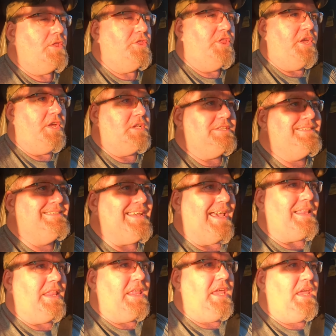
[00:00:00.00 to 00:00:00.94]
The
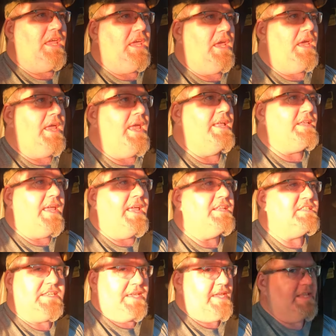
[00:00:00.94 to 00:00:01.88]
deli, it,
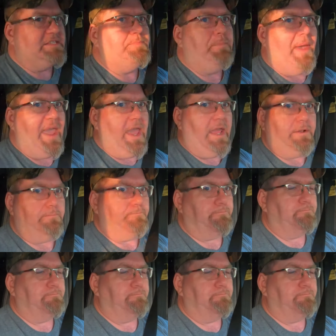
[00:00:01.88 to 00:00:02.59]
it's it's bad.